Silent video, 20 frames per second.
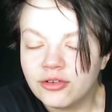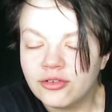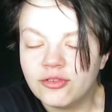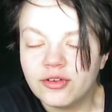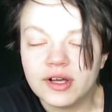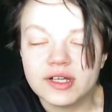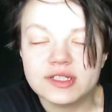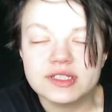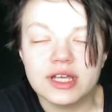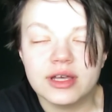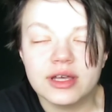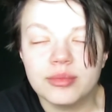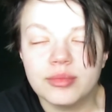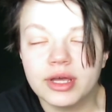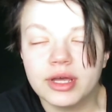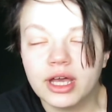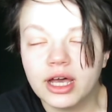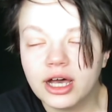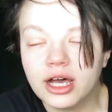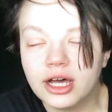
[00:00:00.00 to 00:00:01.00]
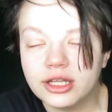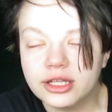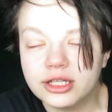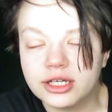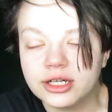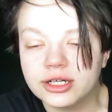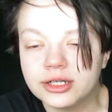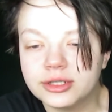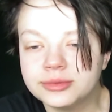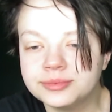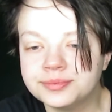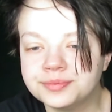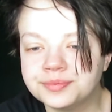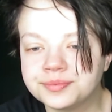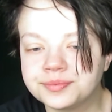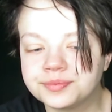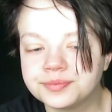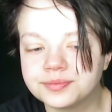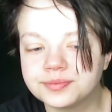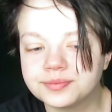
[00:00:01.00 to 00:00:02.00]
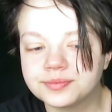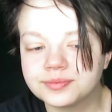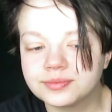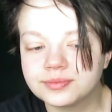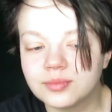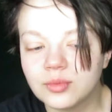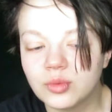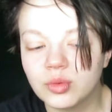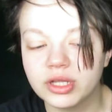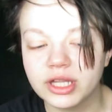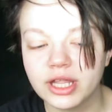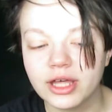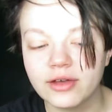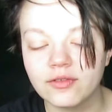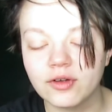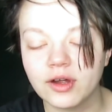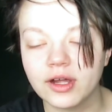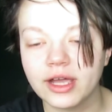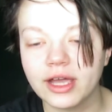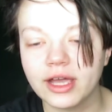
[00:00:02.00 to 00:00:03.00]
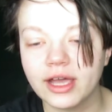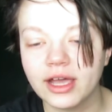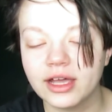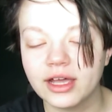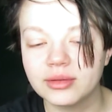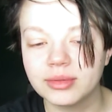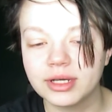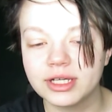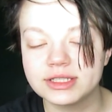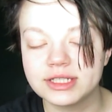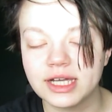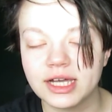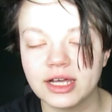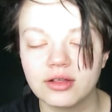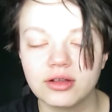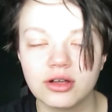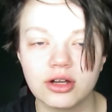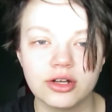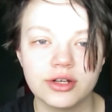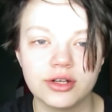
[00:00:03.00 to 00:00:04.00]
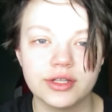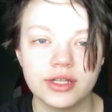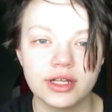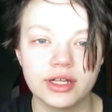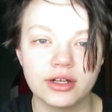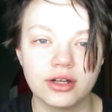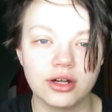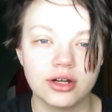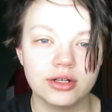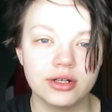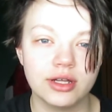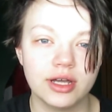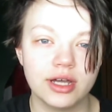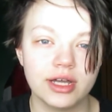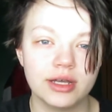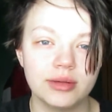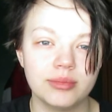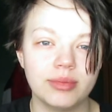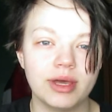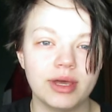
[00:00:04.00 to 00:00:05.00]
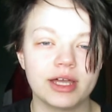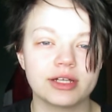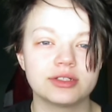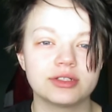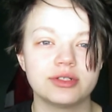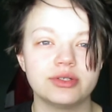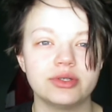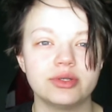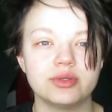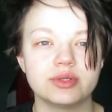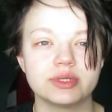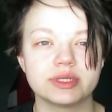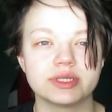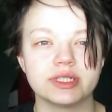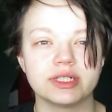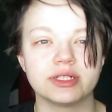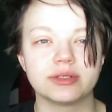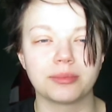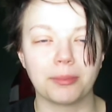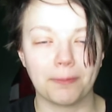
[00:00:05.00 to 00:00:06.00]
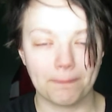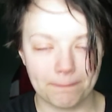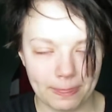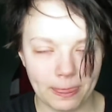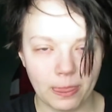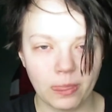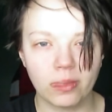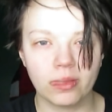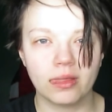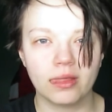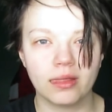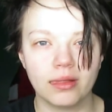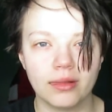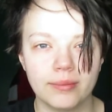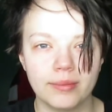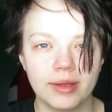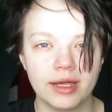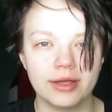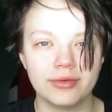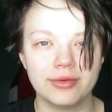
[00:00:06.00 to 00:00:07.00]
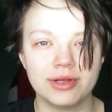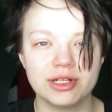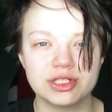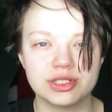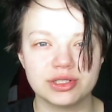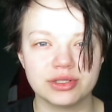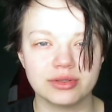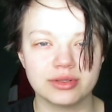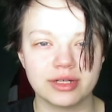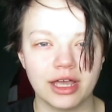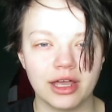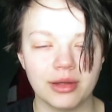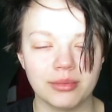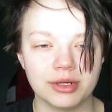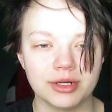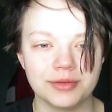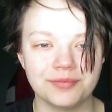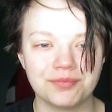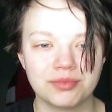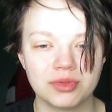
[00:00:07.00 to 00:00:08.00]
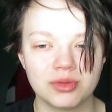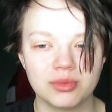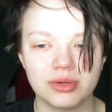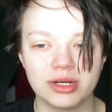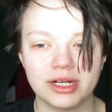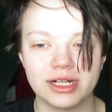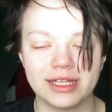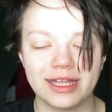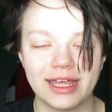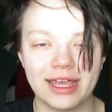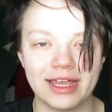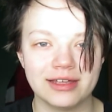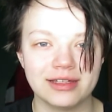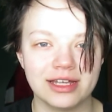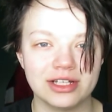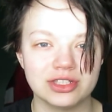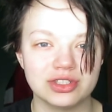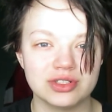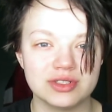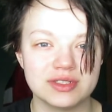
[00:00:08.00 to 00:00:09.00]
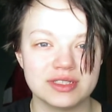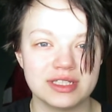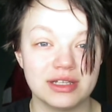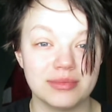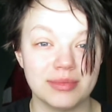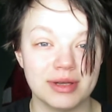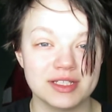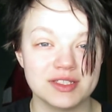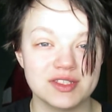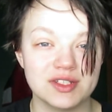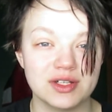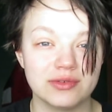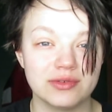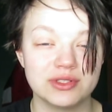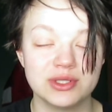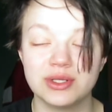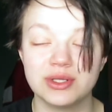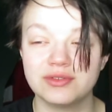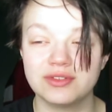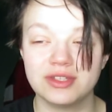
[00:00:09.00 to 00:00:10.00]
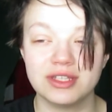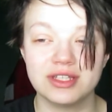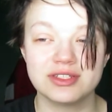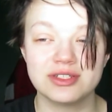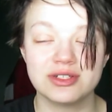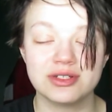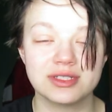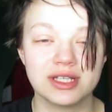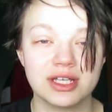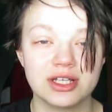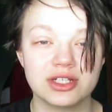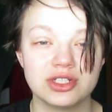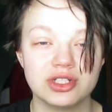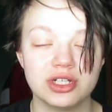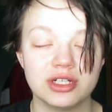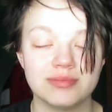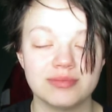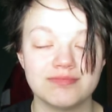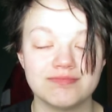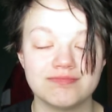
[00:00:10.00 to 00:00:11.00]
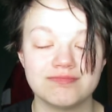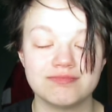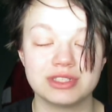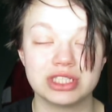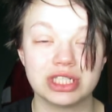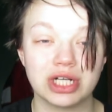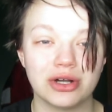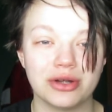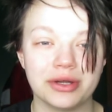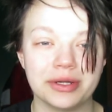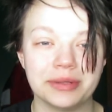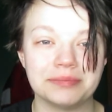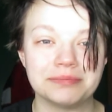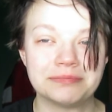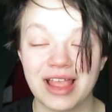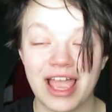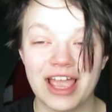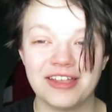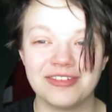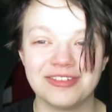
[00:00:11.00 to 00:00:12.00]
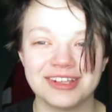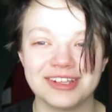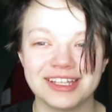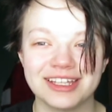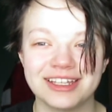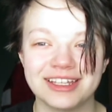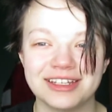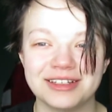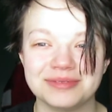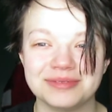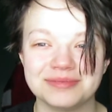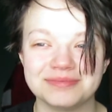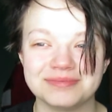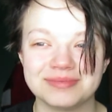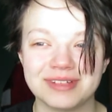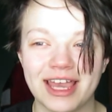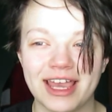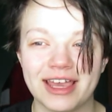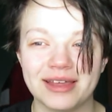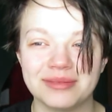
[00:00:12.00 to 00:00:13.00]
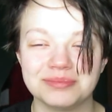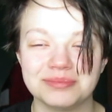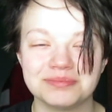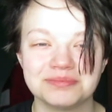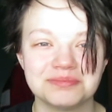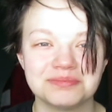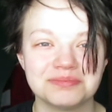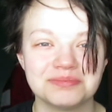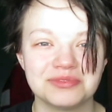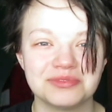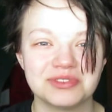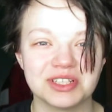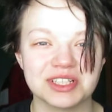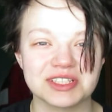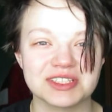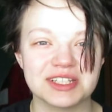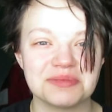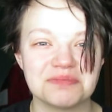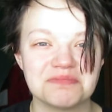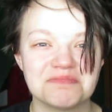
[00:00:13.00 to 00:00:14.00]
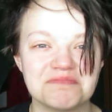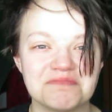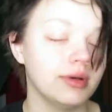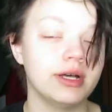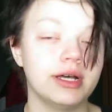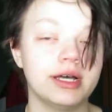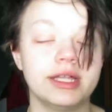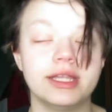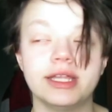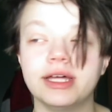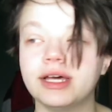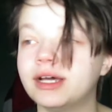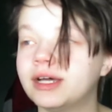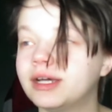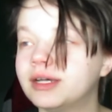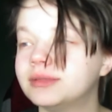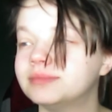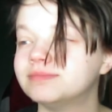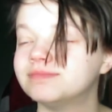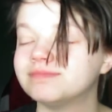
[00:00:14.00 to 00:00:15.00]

fucks up my audio. Whenever I add my title card and end card, I'm back to using my original camera where I can't actually see myself. So if this looks like shit, sorry. I really can't fix it. But,